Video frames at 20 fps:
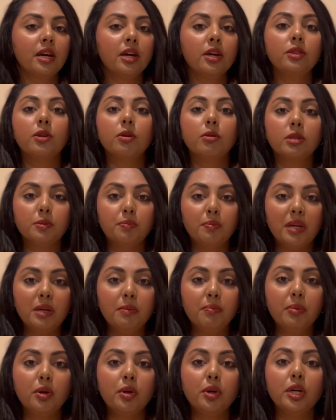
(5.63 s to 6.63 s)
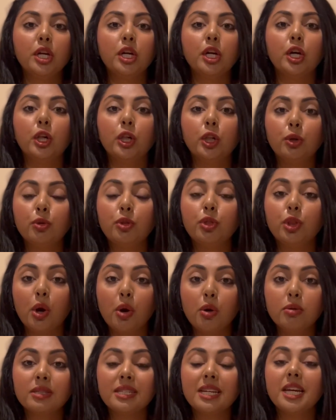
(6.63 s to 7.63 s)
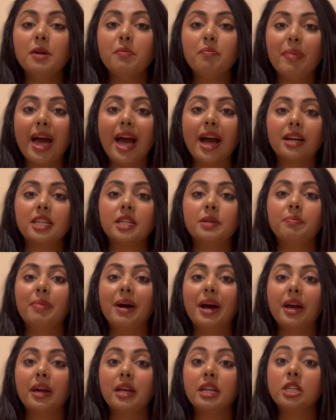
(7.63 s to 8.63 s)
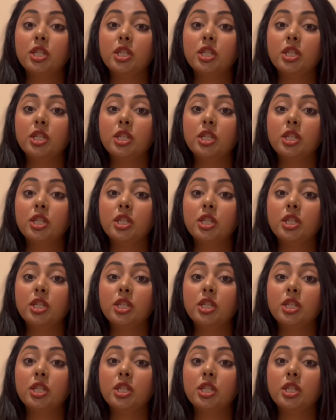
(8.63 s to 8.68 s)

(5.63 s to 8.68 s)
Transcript: Those people include those impacted by